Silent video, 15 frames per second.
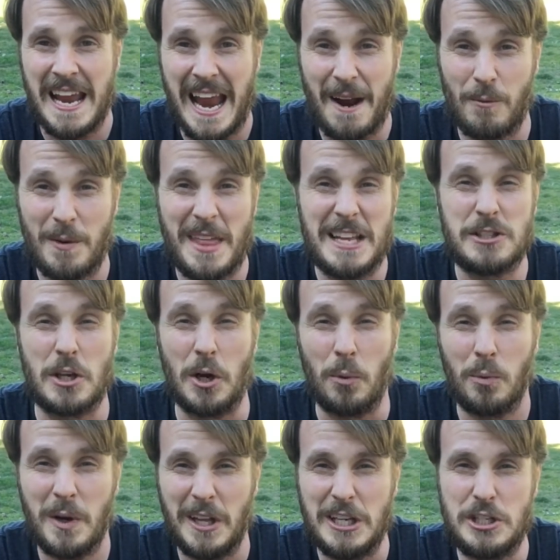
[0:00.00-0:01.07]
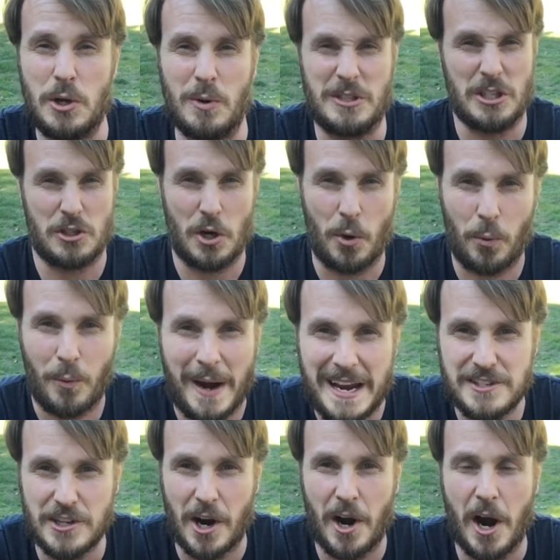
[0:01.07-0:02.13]
And what that's gonna really do is it's gonna
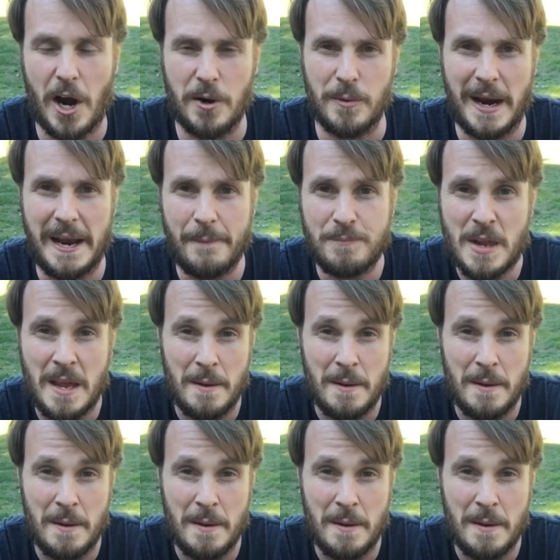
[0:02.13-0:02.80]
raise our heart rate,